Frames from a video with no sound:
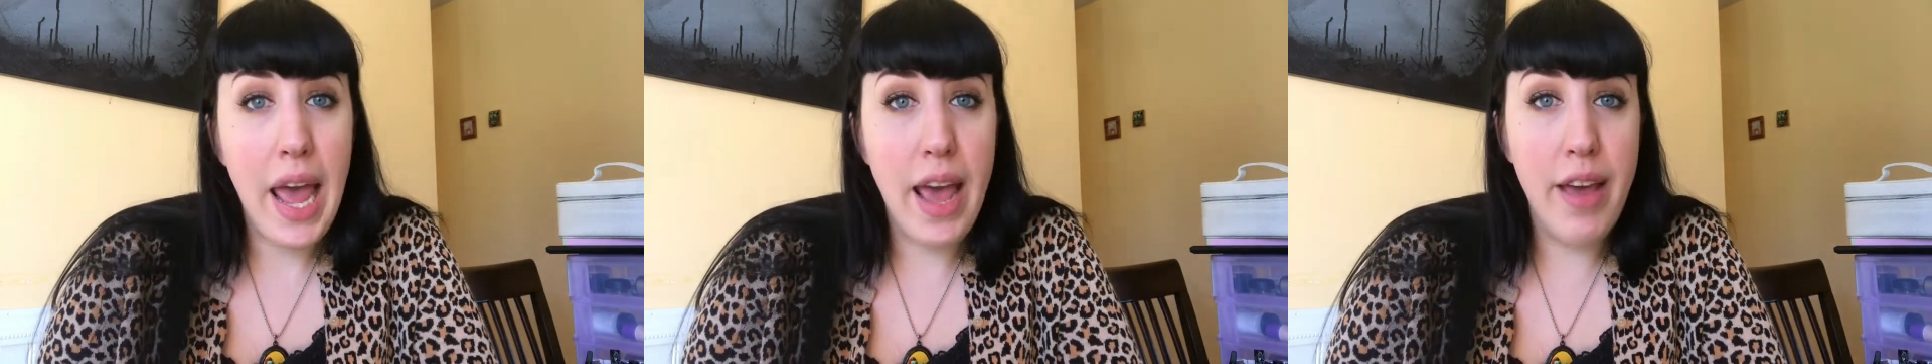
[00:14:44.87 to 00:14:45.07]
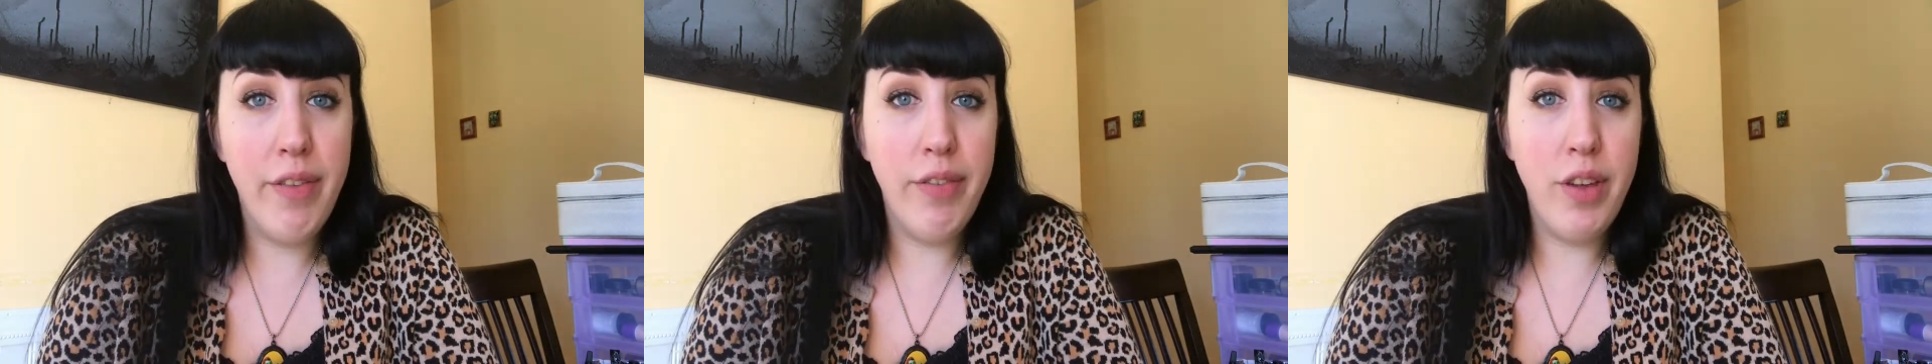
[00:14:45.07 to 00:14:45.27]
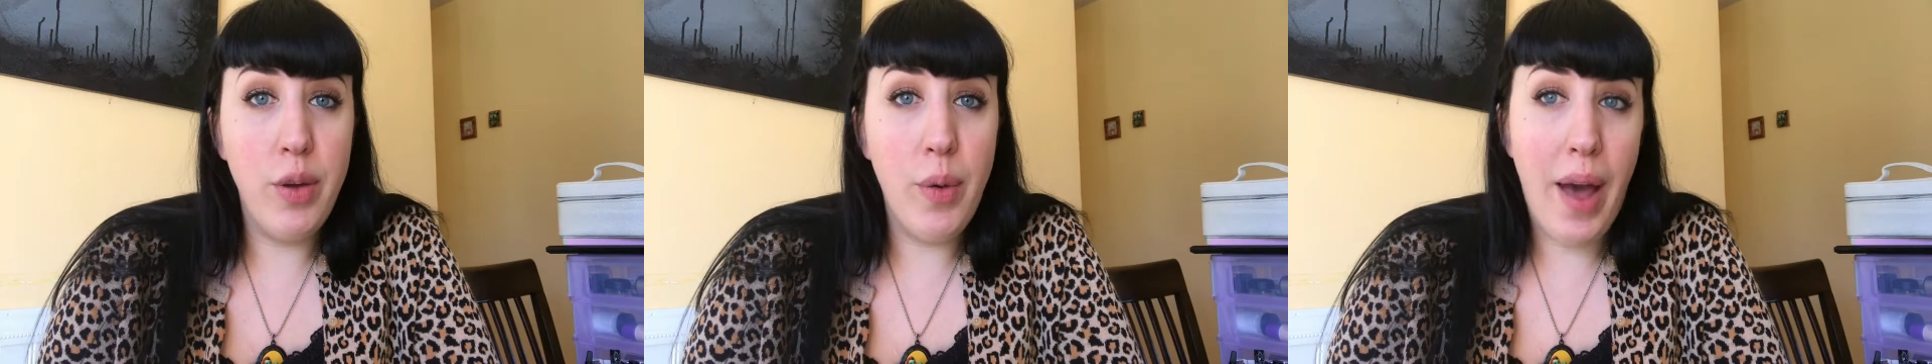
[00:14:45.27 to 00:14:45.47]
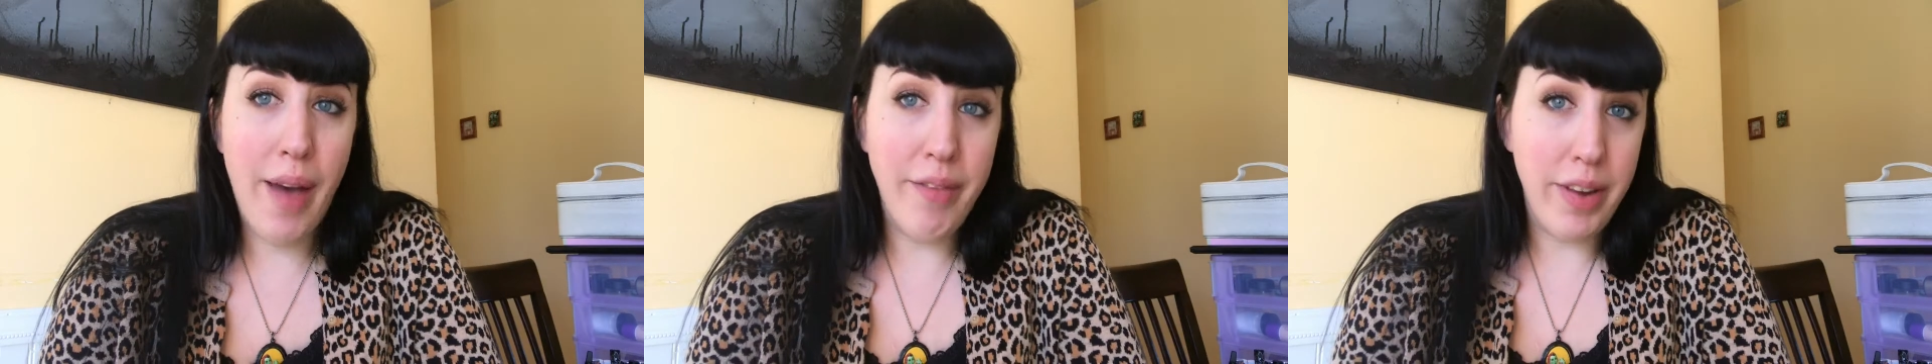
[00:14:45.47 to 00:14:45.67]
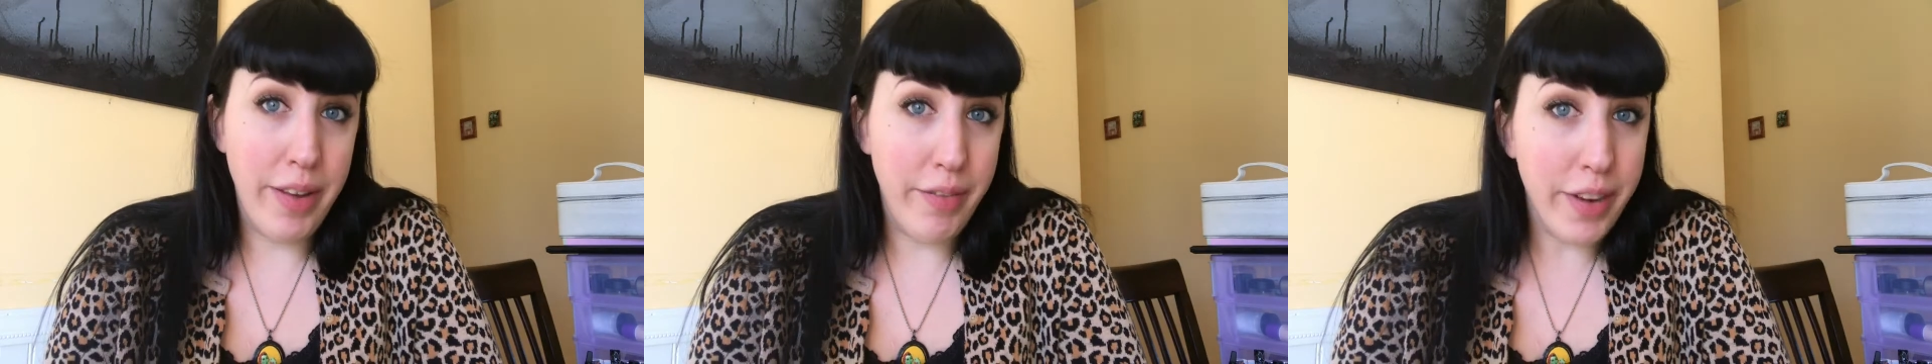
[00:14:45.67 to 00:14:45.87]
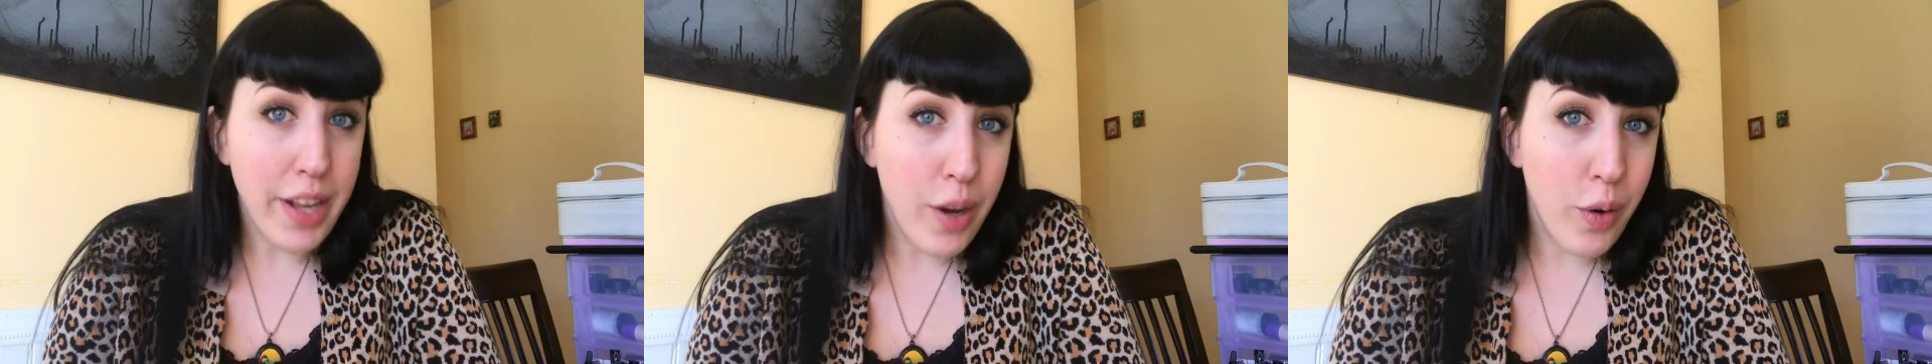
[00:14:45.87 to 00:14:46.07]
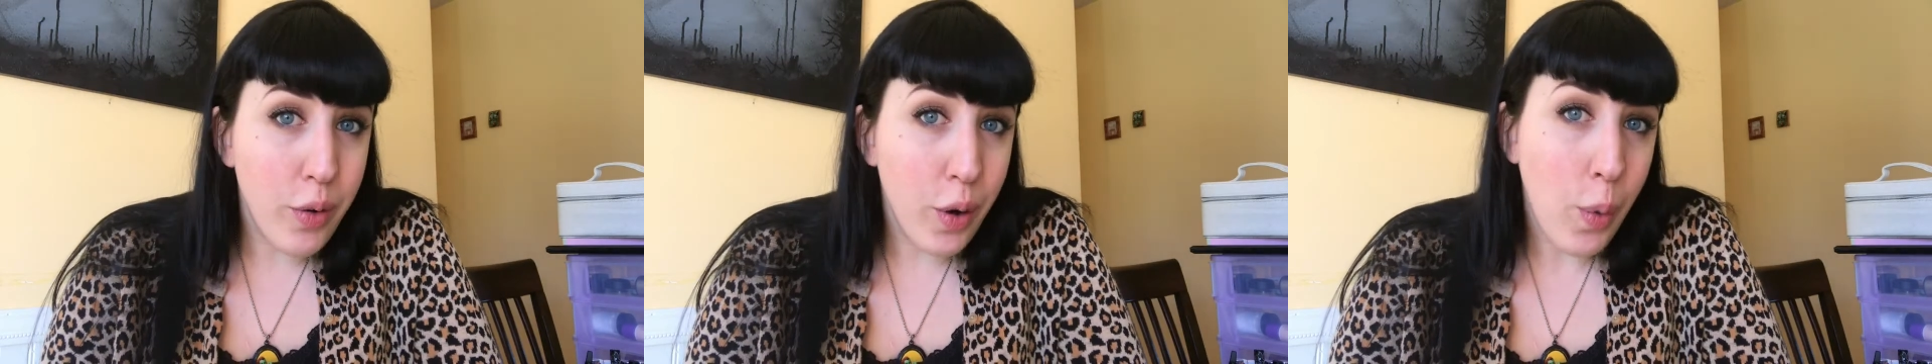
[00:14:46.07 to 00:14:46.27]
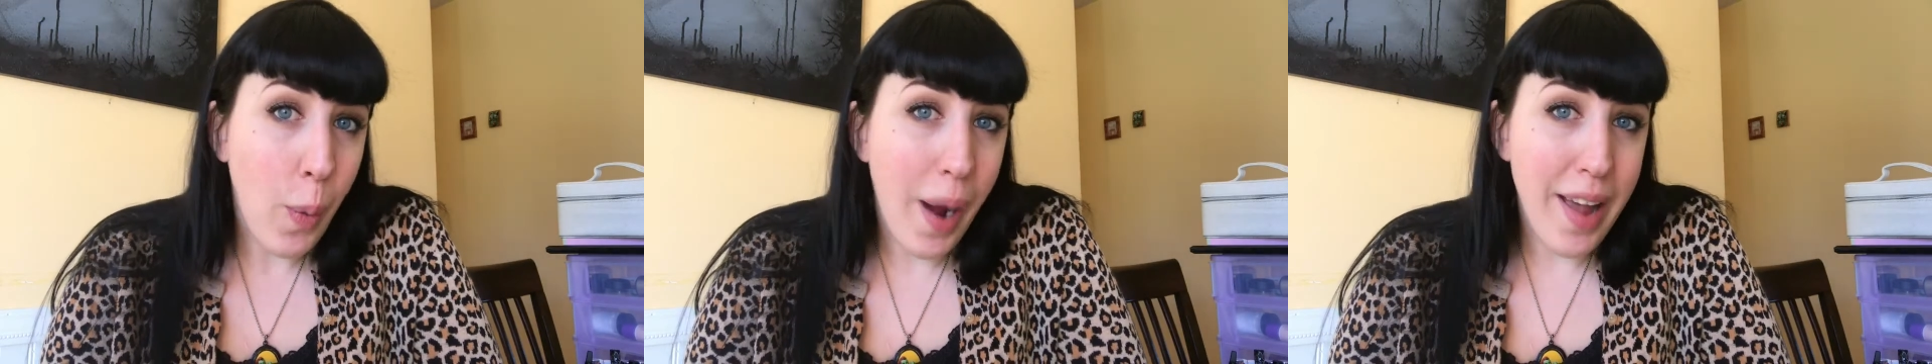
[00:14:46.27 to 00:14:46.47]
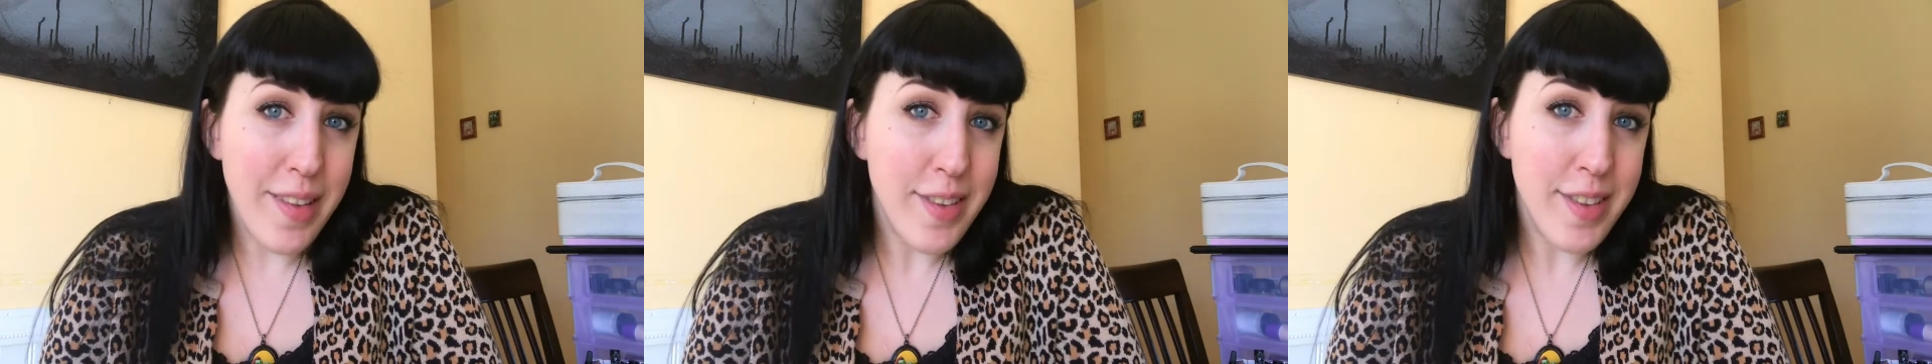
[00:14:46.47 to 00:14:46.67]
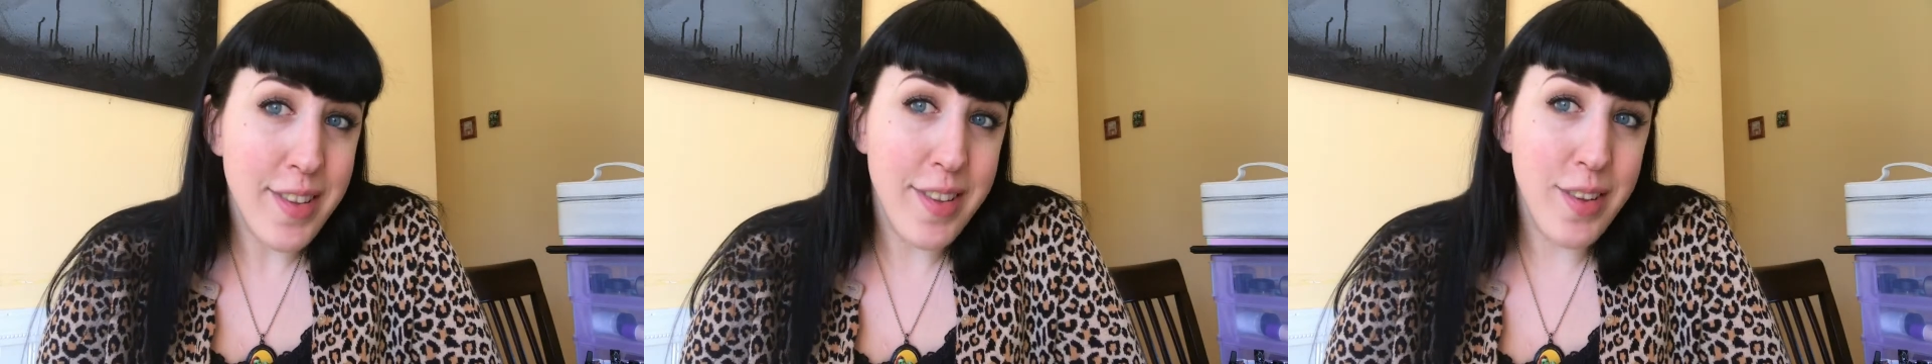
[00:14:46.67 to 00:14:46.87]
if you have any video
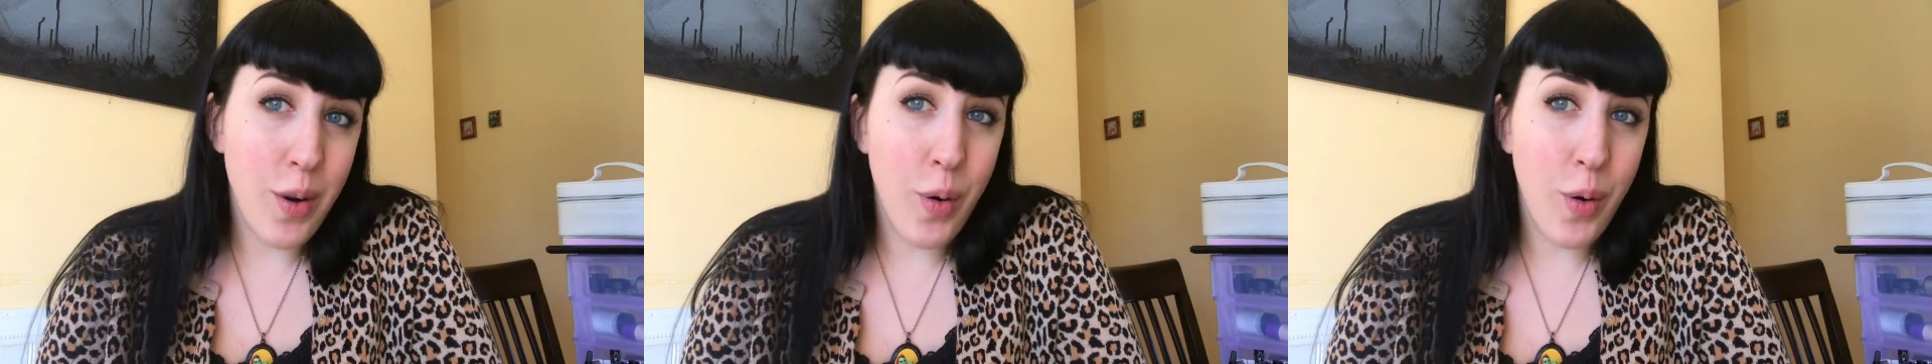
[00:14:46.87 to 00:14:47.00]
requests